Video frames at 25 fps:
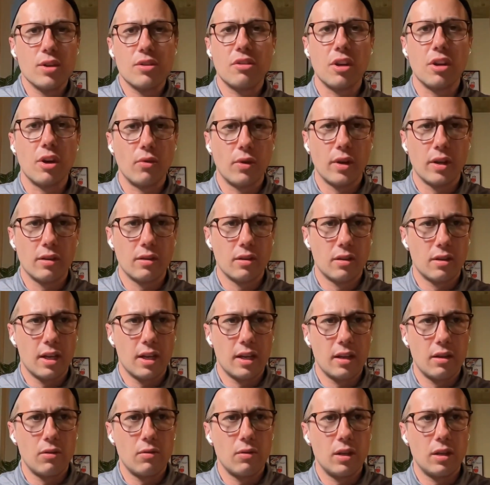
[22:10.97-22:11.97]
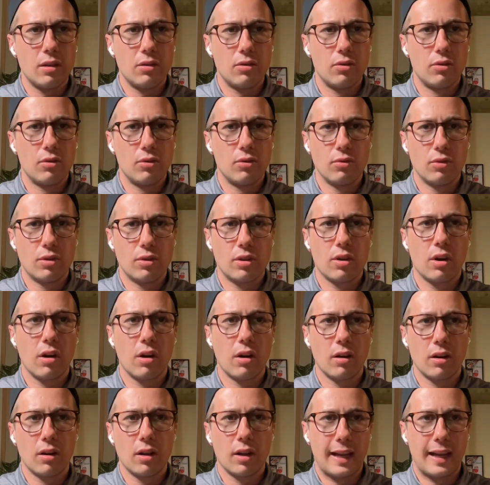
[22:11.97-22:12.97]
personas that you need to
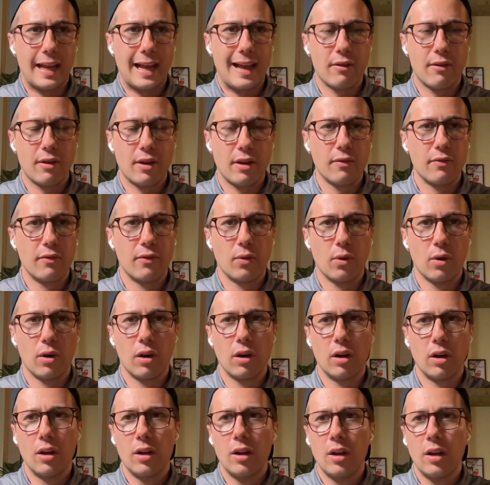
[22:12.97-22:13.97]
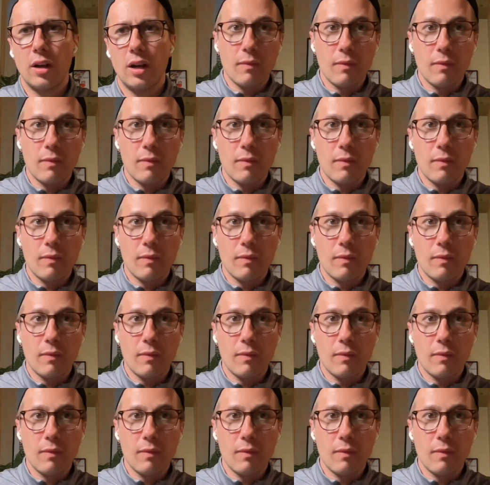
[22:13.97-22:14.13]
start accounting for.